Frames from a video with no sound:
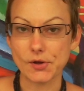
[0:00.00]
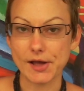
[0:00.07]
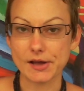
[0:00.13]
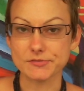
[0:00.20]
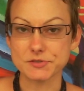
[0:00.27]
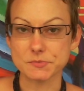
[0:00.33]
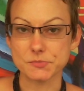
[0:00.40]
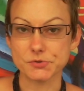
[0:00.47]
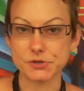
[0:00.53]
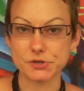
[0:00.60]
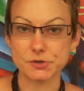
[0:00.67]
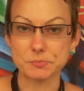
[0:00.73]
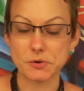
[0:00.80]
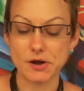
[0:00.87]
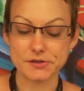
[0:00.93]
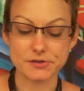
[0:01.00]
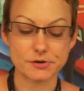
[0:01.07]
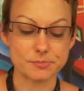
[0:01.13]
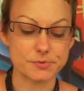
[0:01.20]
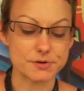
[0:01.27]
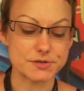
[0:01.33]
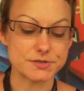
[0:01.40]
have some really good broth here
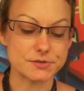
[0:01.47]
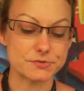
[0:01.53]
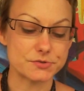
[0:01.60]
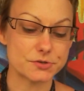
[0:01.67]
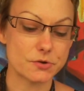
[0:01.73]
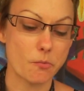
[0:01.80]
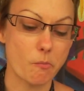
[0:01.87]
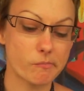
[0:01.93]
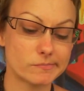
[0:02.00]
pretty soon too.